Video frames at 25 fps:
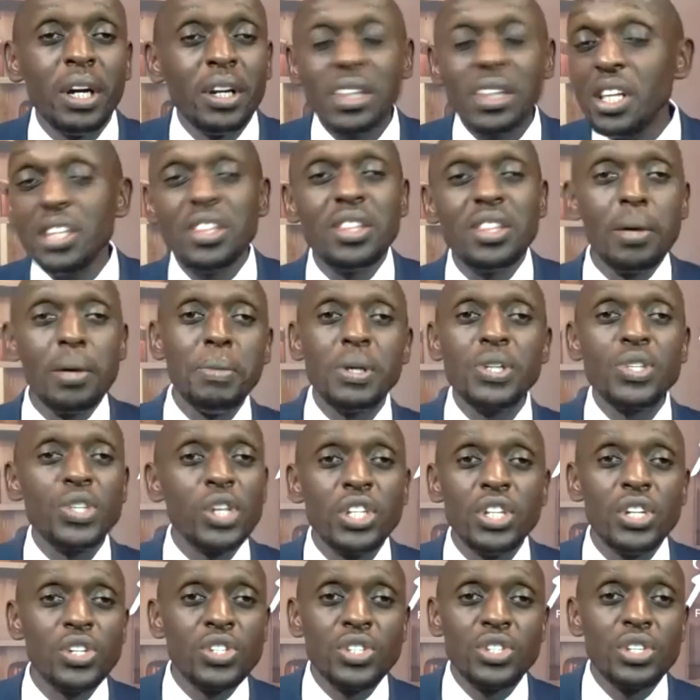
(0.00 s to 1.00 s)
then the
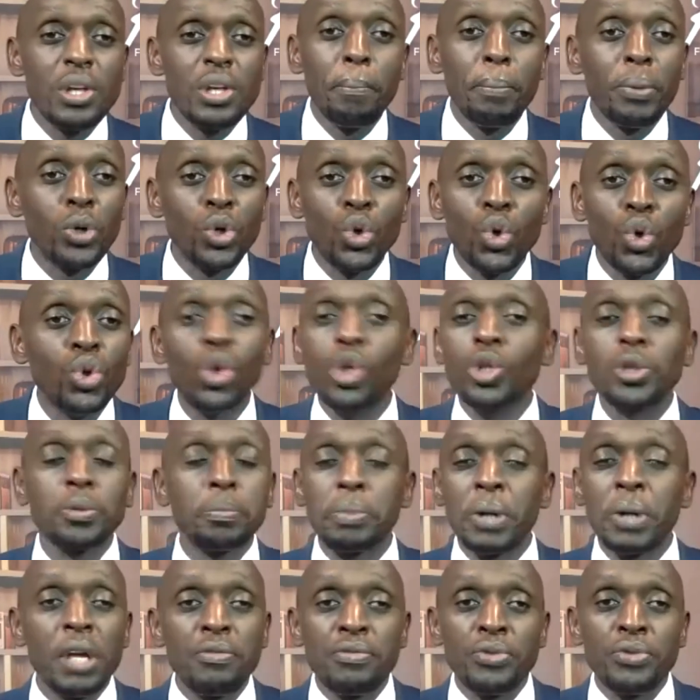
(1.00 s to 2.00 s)
message is simple: do not
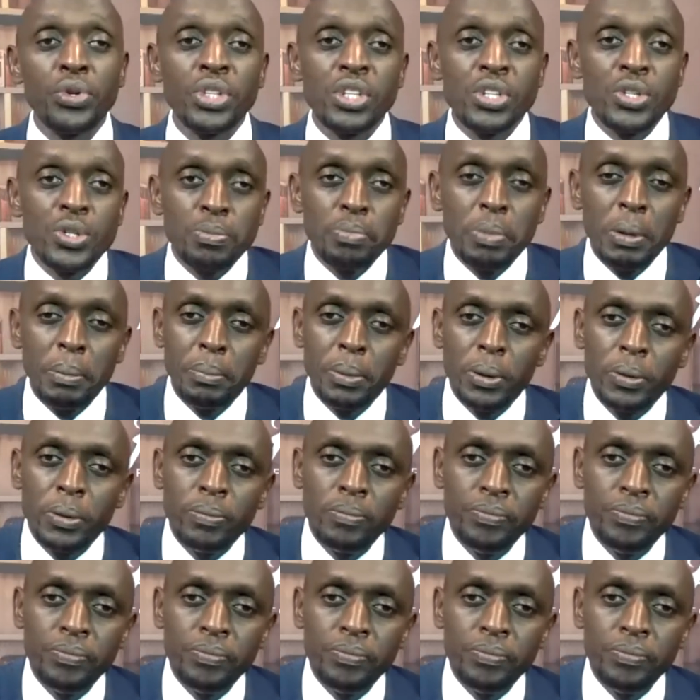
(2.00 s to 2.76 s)
pray for these people.